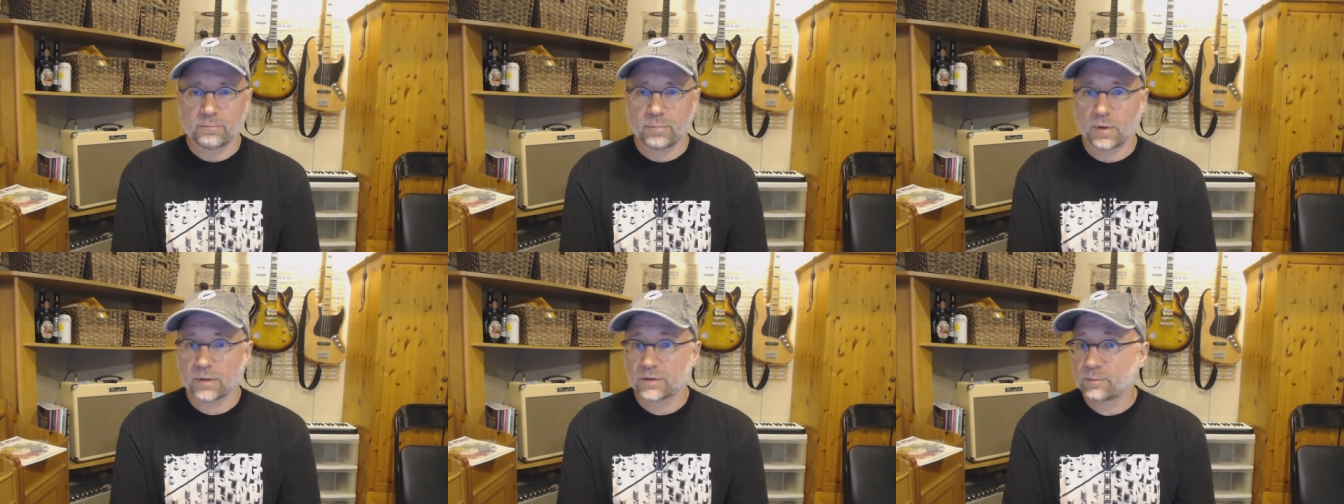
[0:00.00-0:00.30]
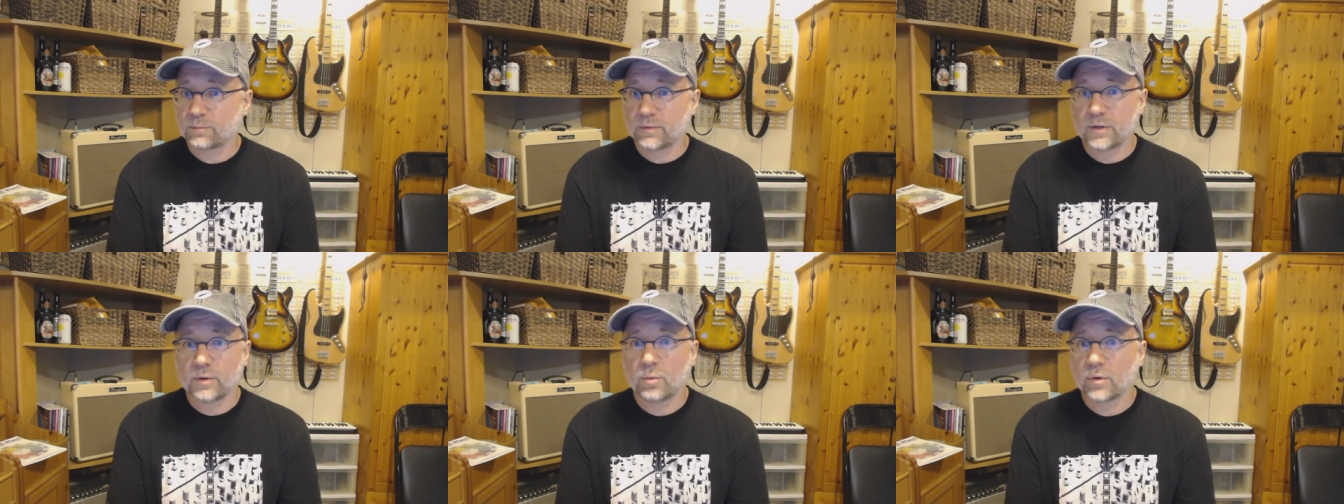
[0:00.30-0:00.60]

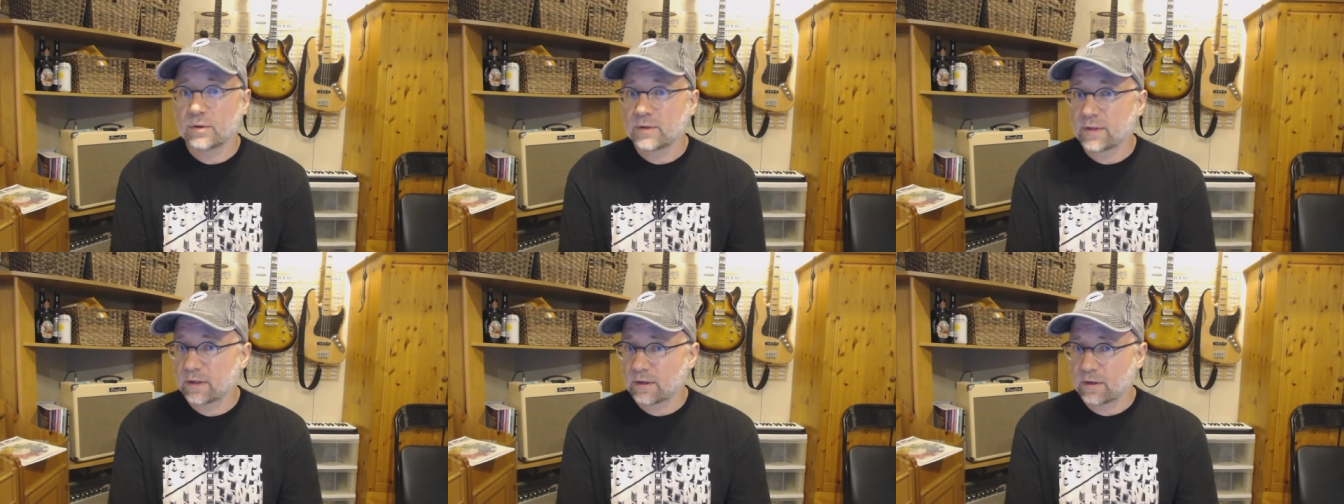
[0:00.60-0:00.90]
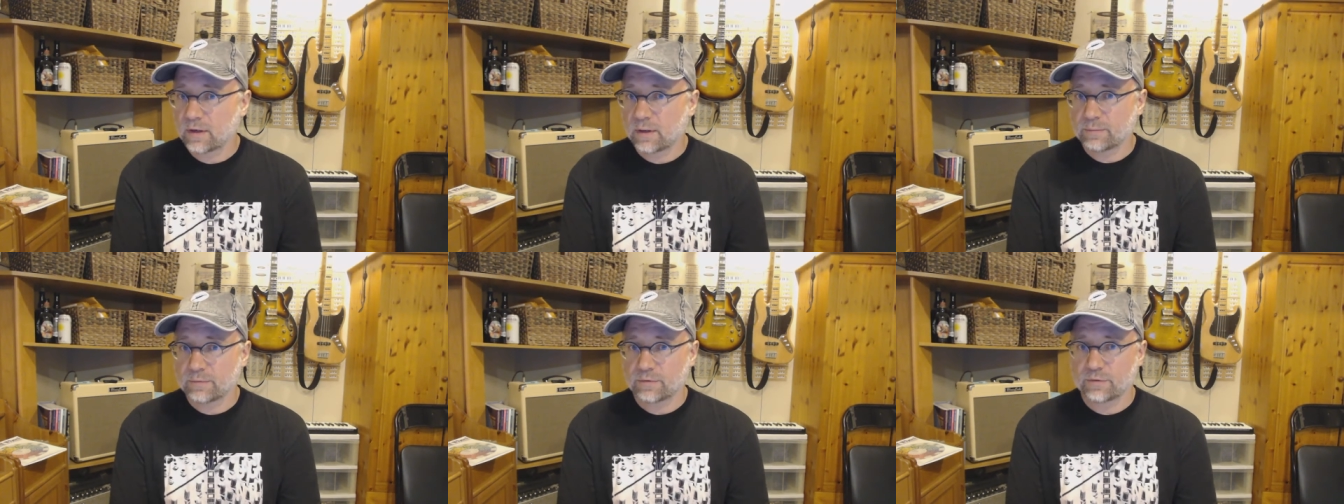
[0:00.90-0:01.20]
possibly one
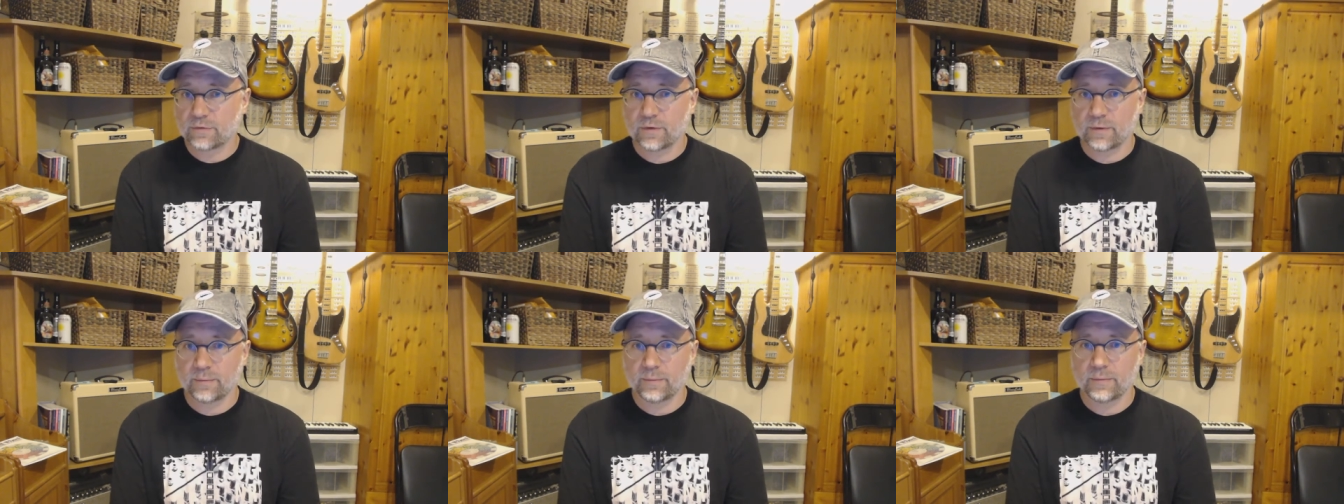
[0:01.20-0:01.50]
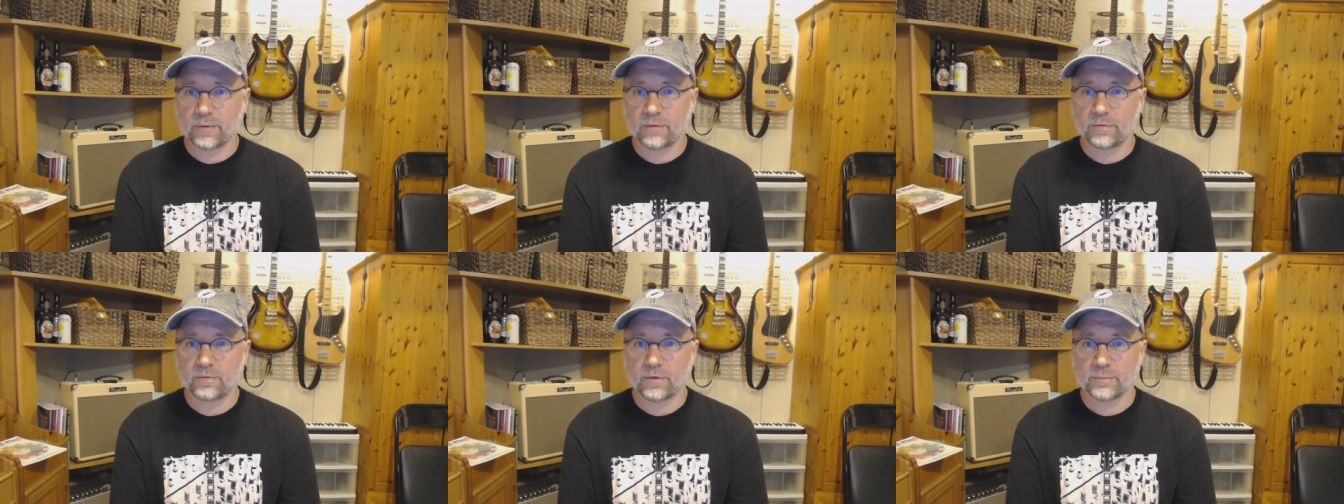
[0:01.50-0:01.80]
that comes from
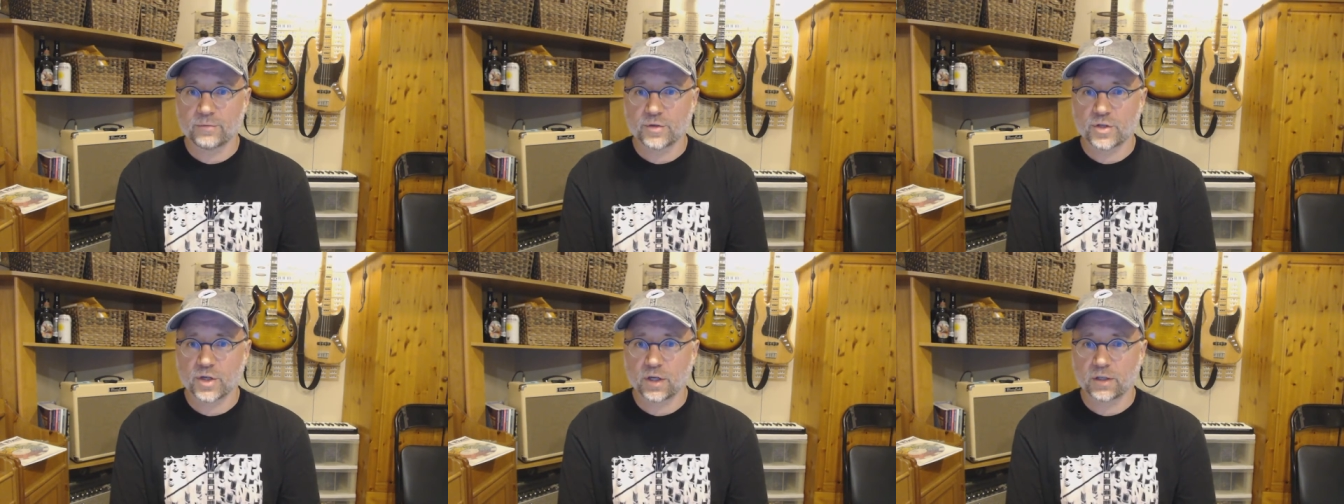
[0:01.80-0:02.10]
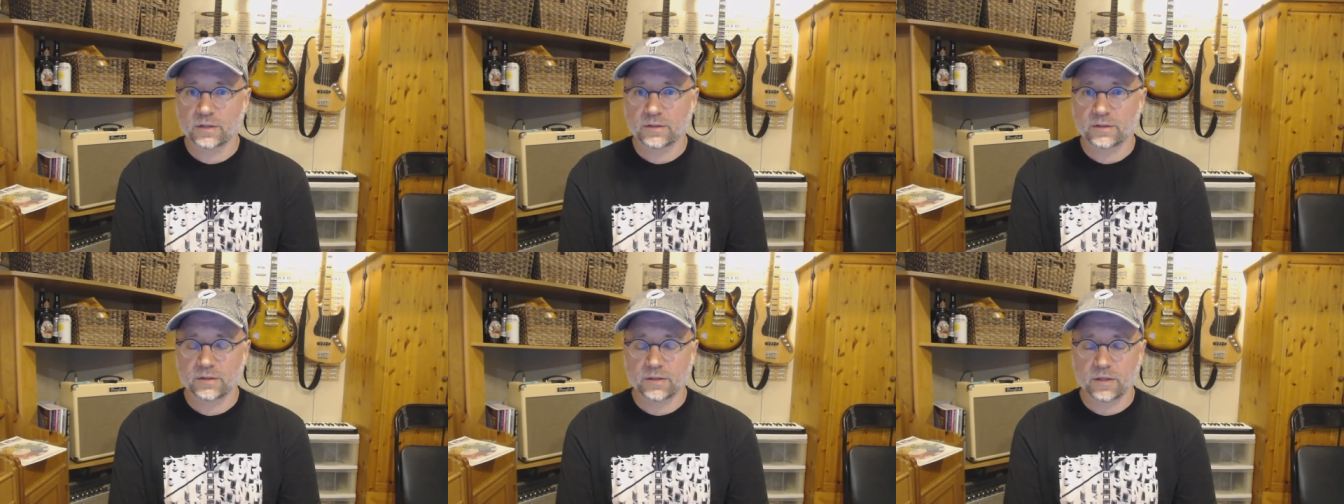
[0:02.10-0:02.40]
uh, from
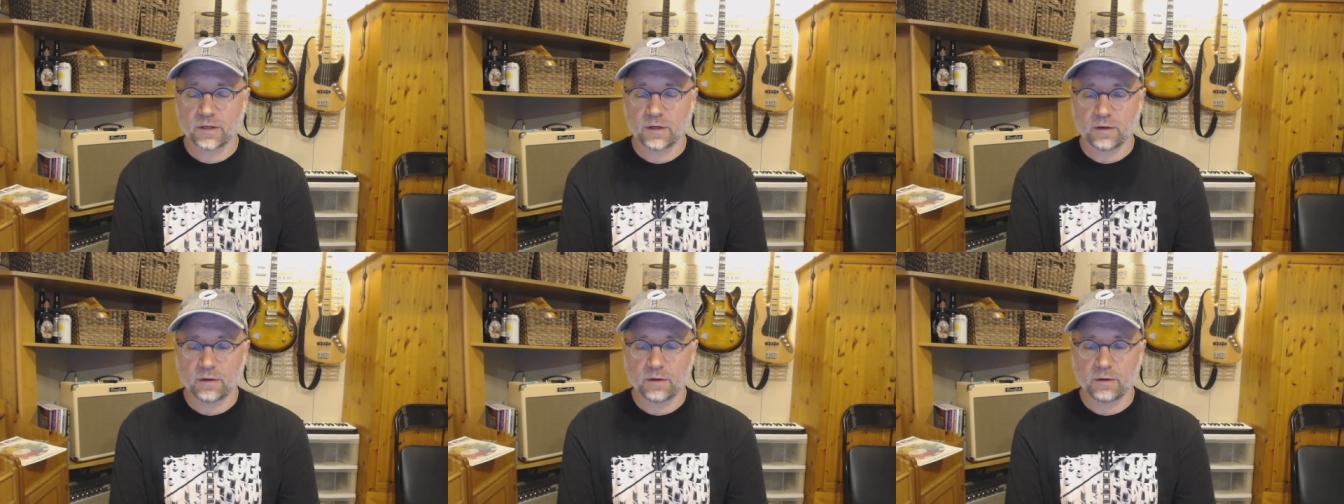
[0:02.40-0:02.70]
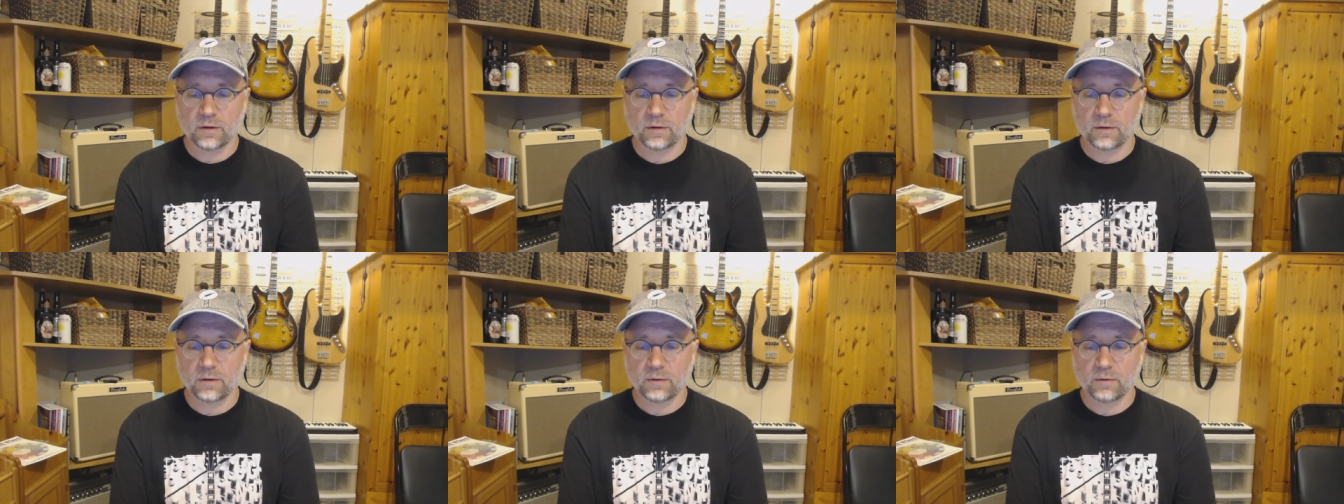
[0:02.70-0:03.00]
John's
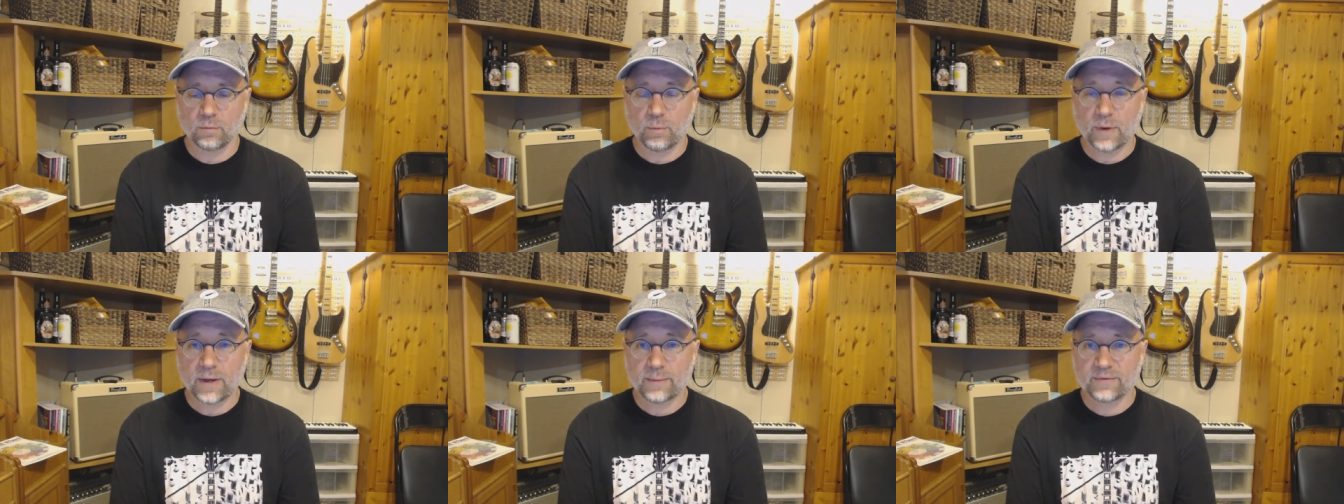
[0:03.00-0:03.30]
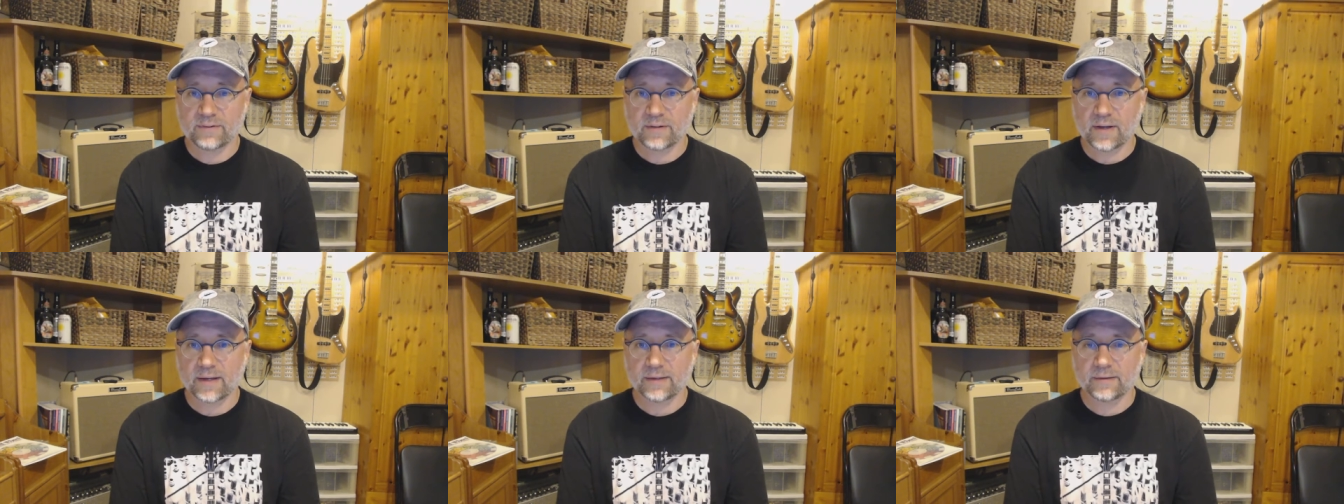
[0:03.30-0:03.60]
uh,
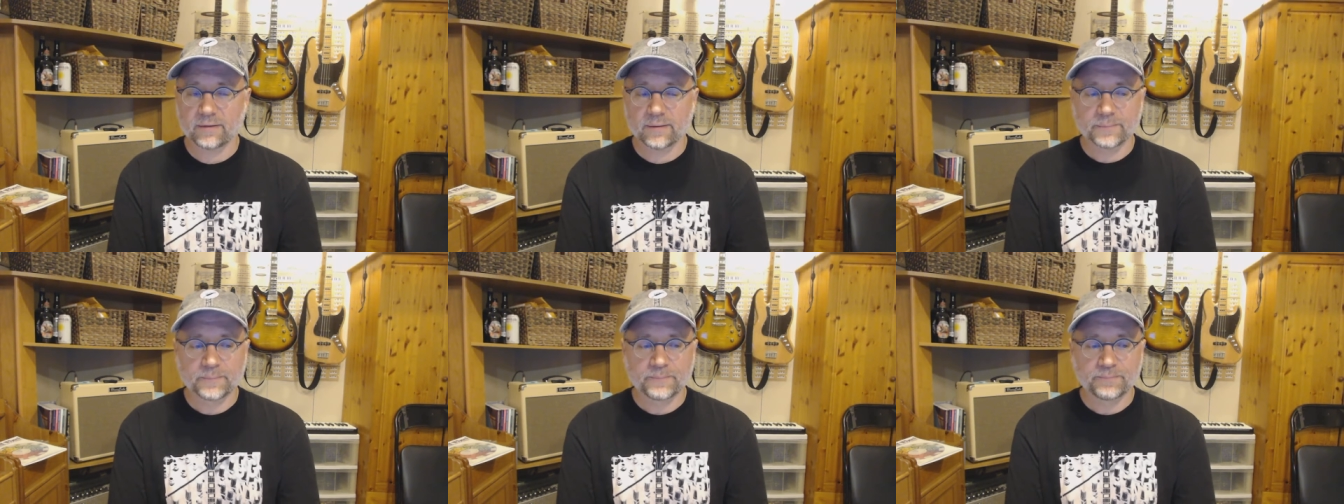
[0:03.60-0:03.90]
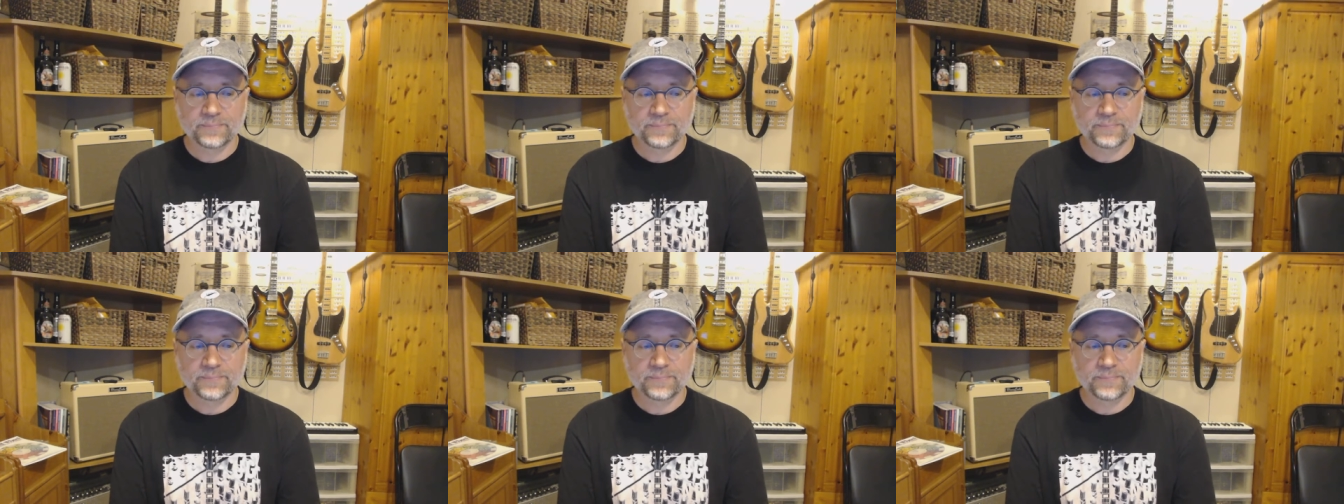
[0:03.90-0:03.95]
website.